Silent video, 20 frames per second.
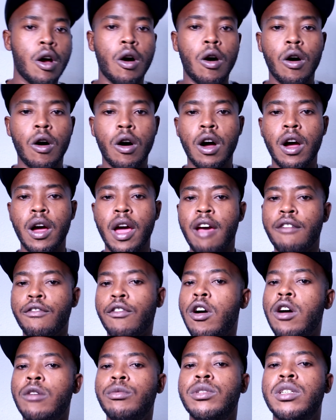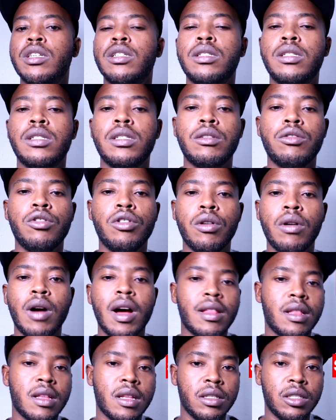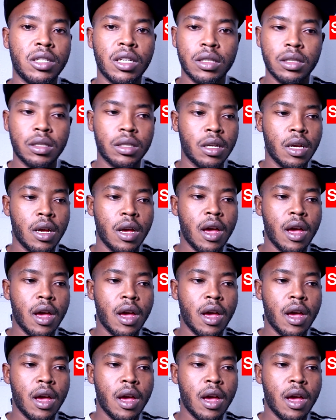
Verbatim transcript: or have options, you know, other than just